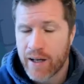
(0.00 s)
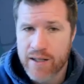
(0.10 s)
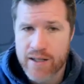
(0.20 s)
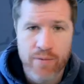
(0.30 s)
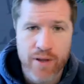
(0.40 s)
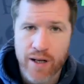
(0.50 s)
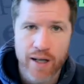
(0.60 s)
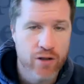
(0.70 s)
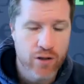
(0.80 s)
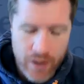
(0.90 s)
and it's something that
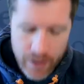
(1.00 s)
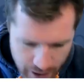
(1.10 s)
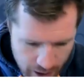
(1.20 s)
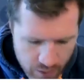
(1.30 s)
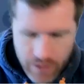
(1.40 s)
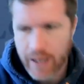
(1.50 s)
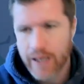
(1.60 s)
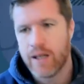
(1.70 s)
I do continually.